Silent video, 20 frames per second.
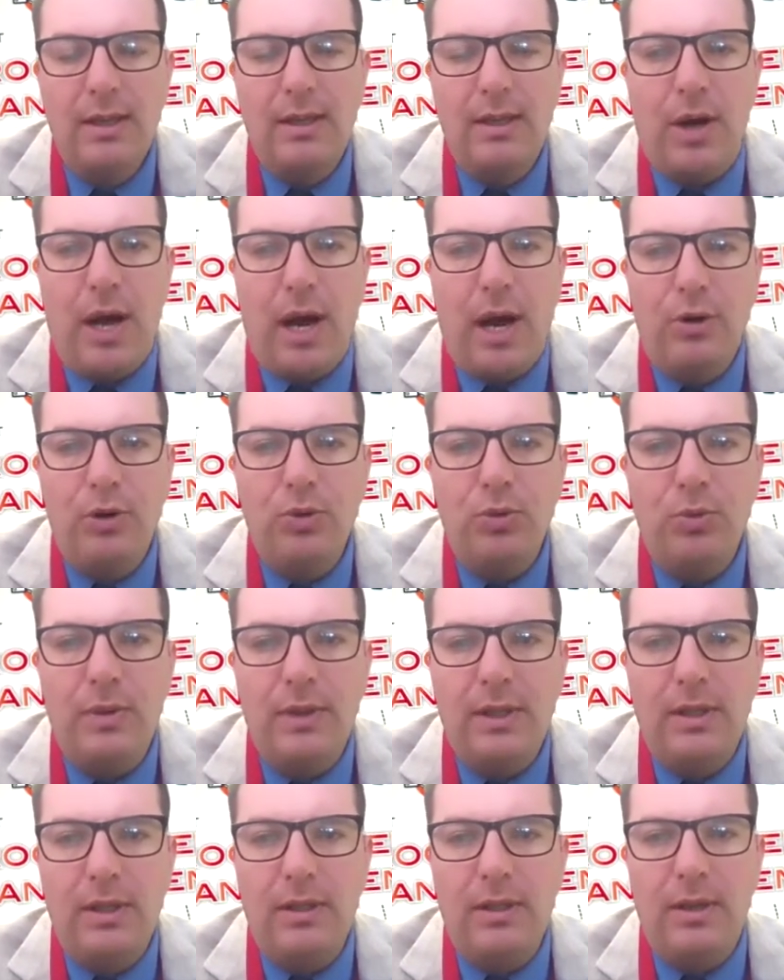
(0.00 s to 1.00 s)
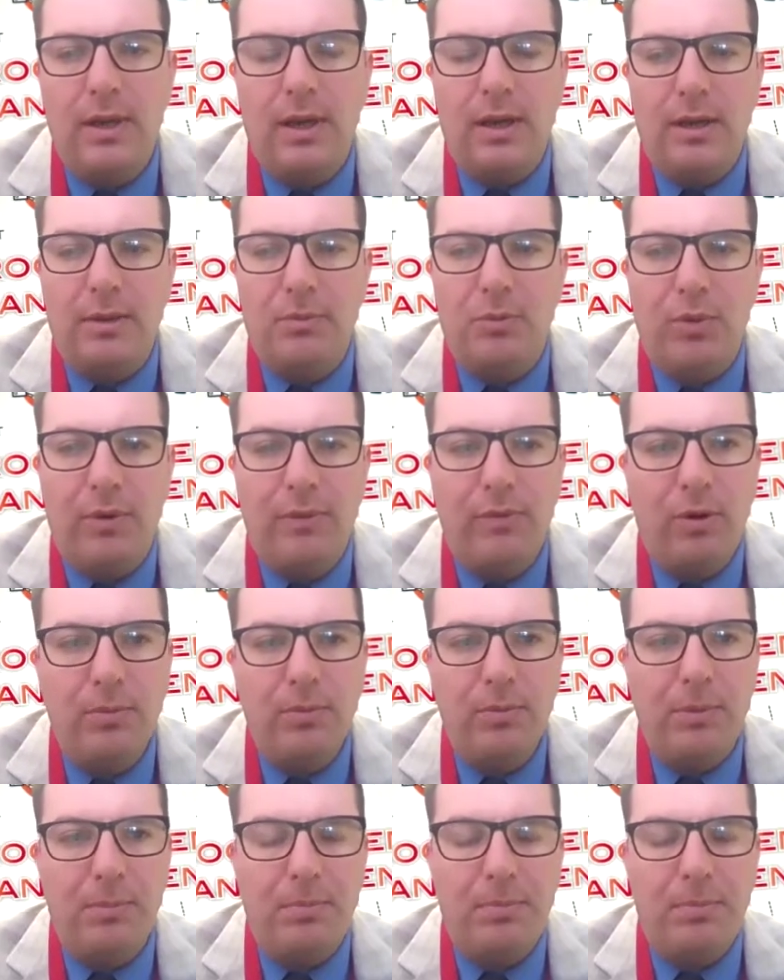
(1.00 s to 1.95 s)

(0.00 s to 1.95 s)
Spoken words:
reform the